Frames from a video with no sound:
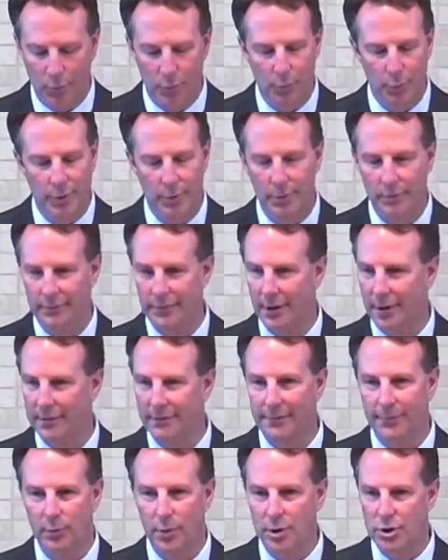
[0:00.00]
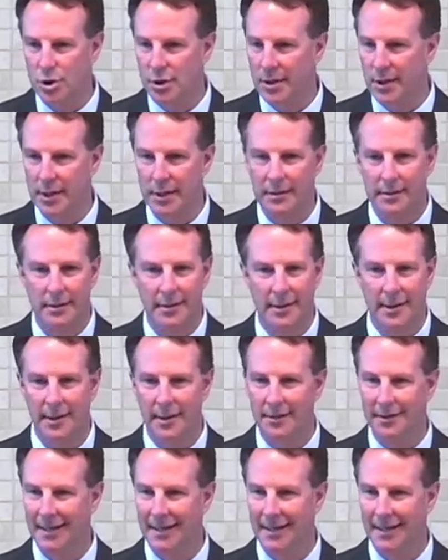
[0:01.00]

We were very fortunate that